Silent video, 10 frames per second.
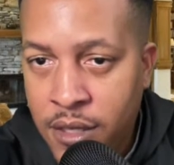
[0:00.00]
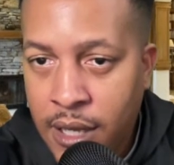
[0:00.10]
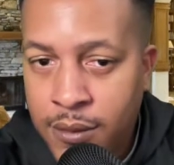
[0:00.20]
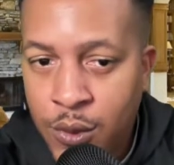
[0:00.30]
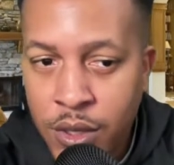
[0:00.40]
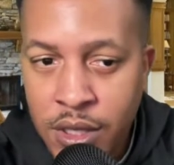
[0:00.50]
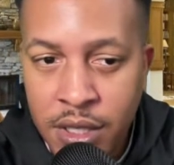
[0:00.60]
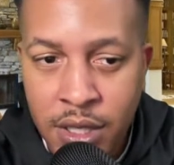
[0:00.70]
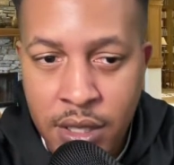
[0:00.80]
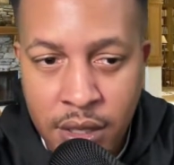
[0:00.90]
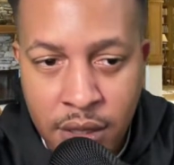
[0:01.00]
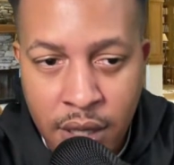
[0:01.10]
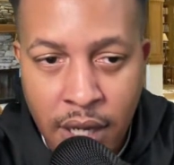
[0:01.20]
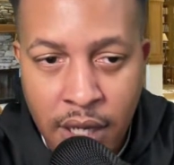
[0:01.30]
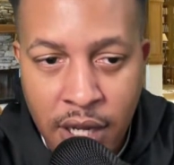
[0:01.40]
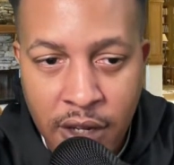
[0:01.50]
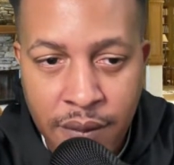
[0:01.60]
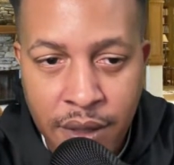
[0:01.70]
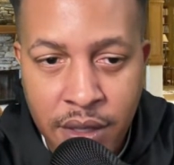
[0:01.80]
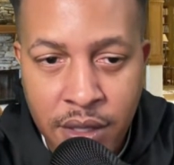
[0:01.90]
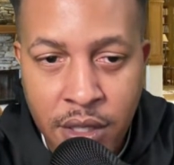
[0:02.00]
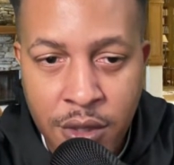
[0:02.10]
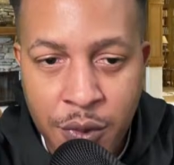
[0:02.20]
Top 20 says, I live bet Suns